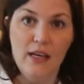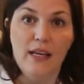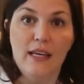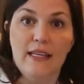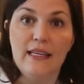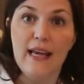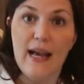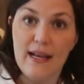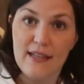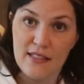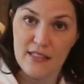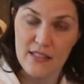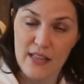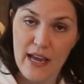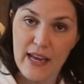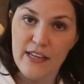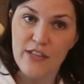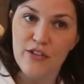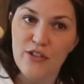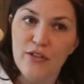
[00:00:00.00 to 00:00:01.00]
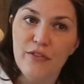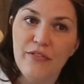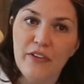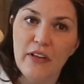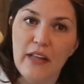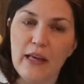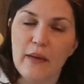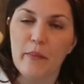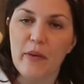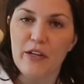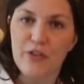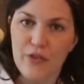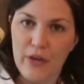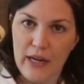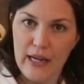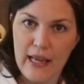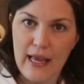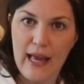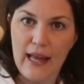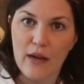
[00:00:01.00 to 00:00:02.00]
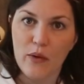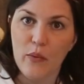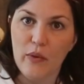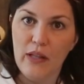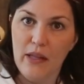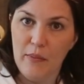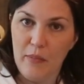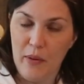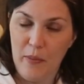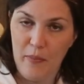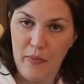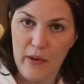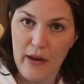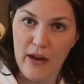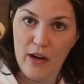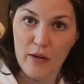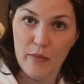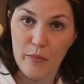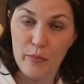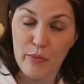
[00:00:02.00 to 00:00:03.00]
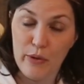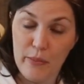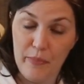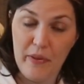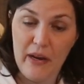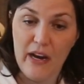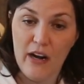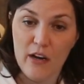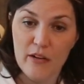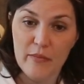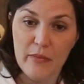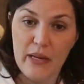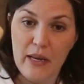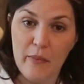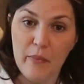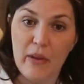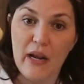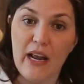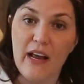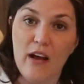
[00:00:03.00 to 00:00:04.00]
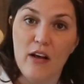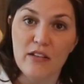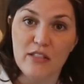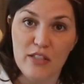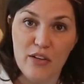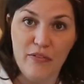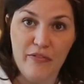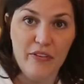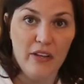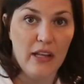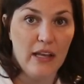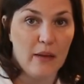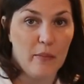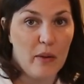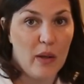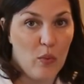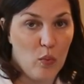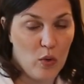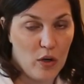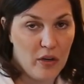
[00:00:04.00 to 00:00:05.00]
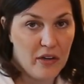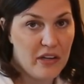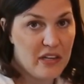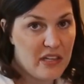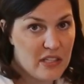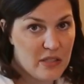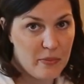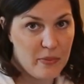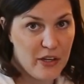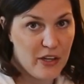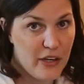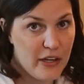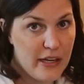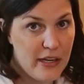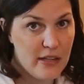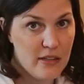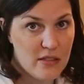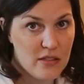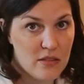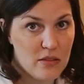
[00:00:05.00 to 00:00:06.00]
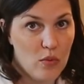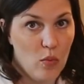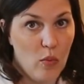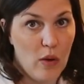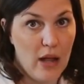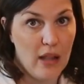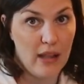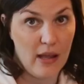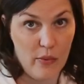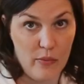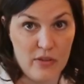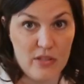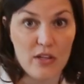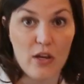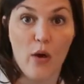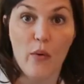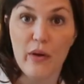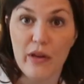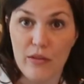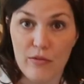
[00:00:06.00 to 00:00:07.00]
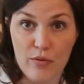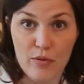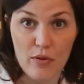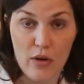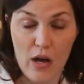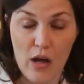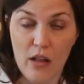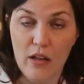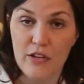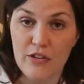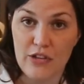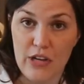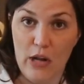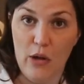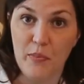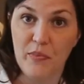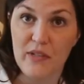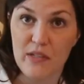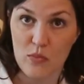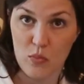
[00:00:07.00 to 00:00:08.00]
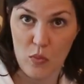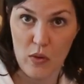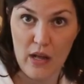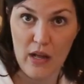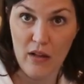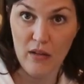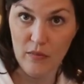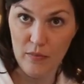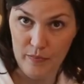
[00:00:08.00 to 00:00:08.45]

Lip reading: Yes, I do feel like my training adequately prepared me, but I also feel like my work experience while I was going through college helped as well.